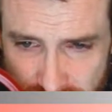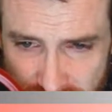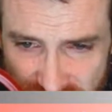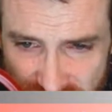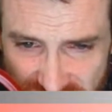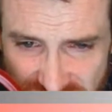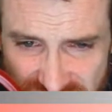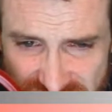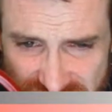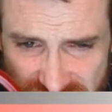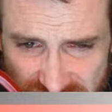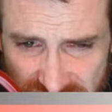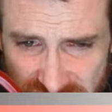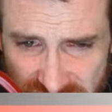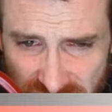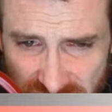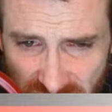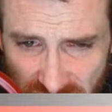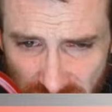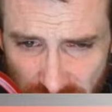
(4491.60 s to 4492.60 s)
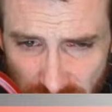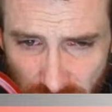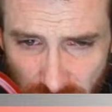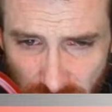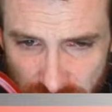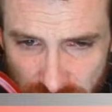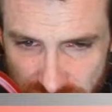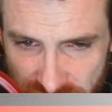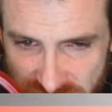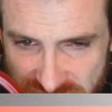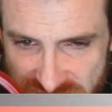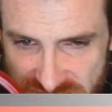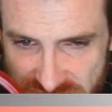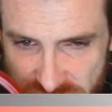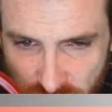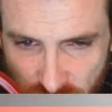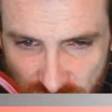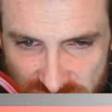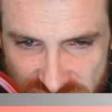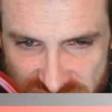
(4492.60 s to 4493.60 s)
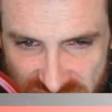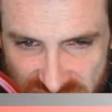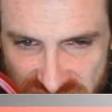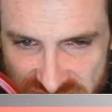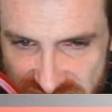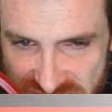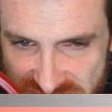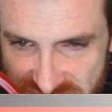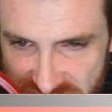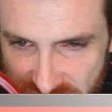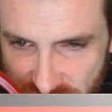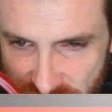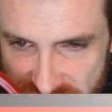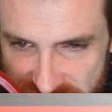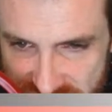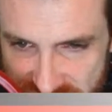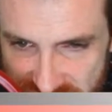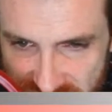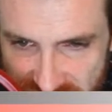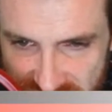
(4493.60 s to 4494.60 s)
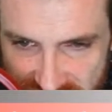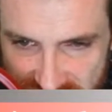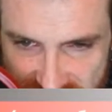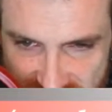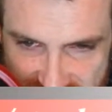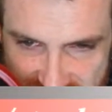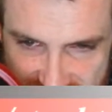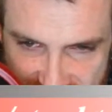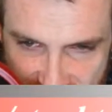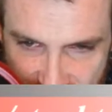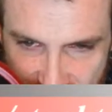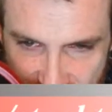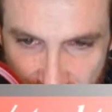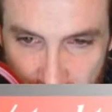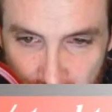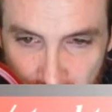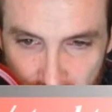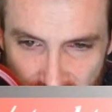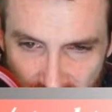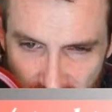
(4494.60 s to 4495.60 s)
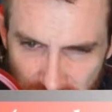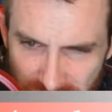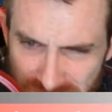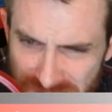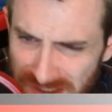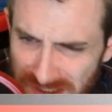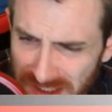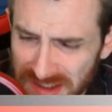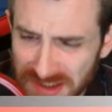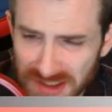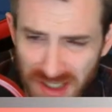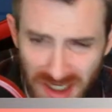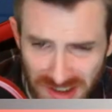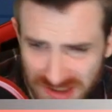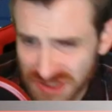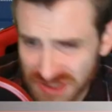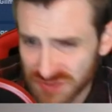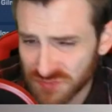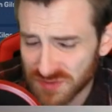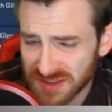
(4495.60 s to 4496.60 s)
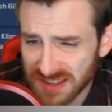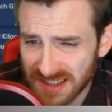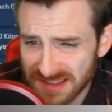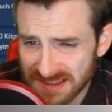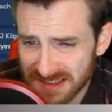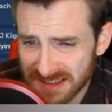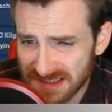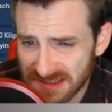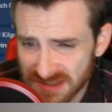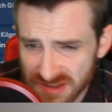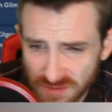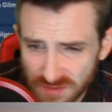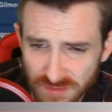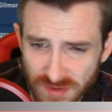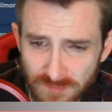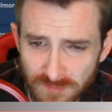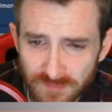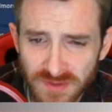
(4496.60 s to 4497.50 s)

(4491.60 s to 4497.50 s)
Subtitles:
Is that not? Oh, it says one's agency and one's not agency. Okay. I'm like, did I not just read that sentence over?